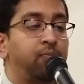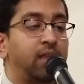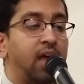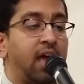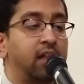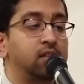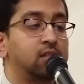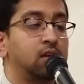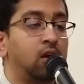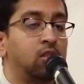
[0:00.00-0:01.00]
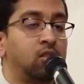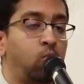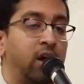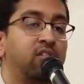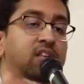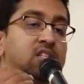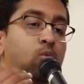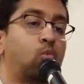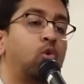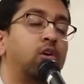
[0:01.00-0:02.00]
And where
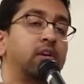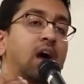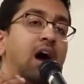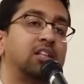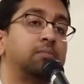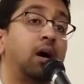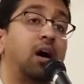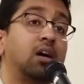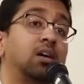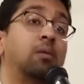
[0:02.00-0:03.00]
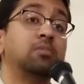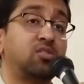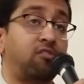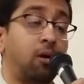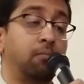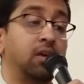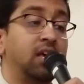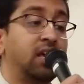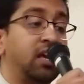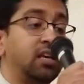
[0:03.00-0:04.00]
this word Atmaha comes from
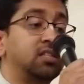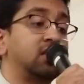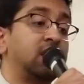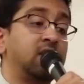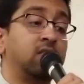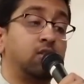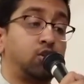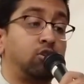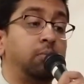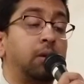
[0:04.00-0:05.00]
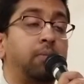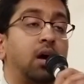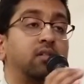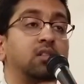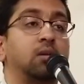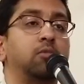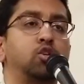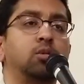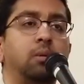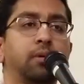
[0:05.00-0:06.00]
is in the Srimad Bhagavatam. The
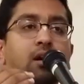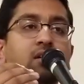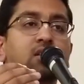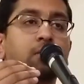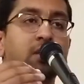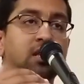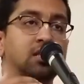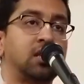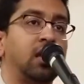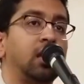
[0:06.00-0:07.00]
Srimad Bhagavatam is